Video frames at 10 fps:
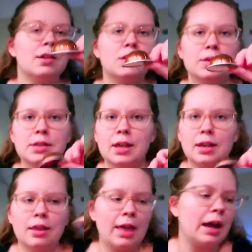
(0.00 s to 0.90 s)
So it's
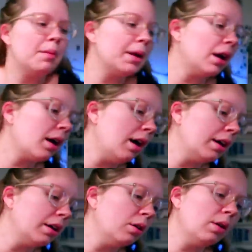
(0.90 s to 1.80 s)
like that
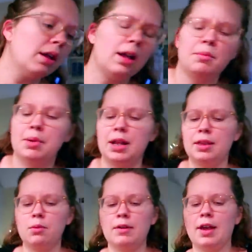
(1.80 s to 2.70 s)
Americano, um, but I
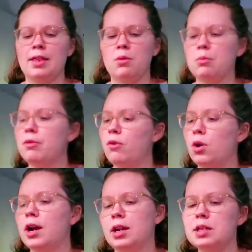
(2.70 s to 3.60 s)
think we've had that one
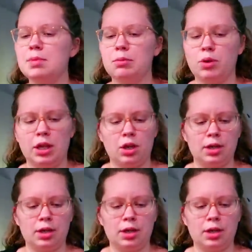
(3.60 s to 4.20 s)
before and it's been pretty good.